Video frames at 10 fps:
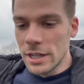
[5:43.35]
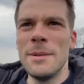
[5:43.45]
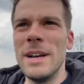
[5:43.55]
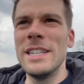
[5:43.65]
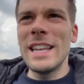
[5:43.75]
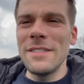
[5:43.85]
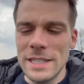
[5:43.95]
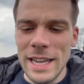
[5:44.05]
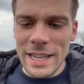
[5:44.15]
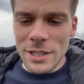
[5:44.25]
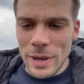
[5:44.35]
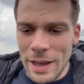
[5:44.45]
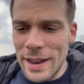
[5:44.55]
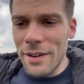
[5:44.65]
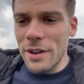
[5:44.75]
But I just have to take into
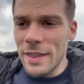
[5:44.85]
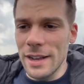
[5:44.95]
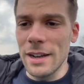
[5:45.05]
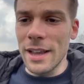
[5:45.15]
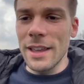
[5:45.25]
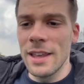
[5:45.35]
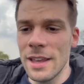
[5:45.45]
account everything, like